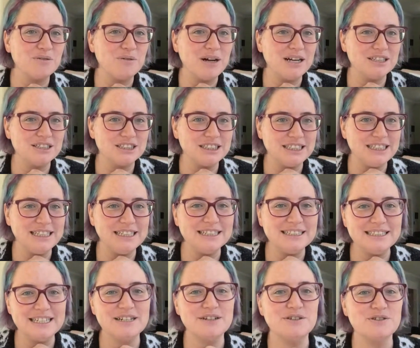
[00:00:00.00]
while she
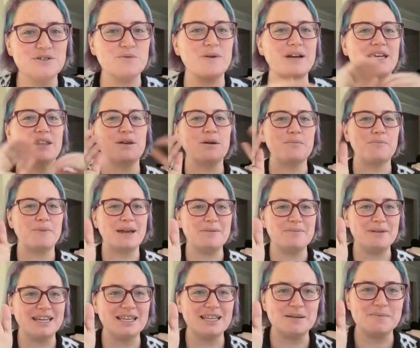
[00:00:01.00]
deals with
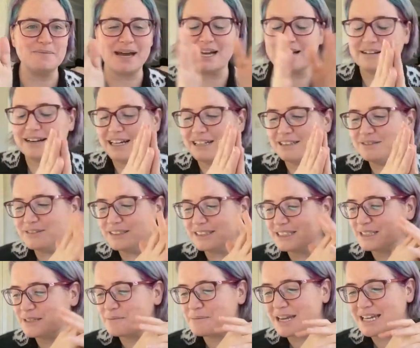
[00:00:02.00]
baby in the background, which
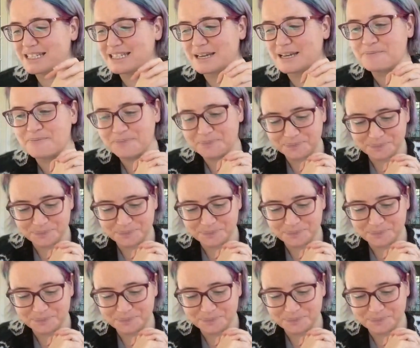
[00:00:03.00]
is amazing.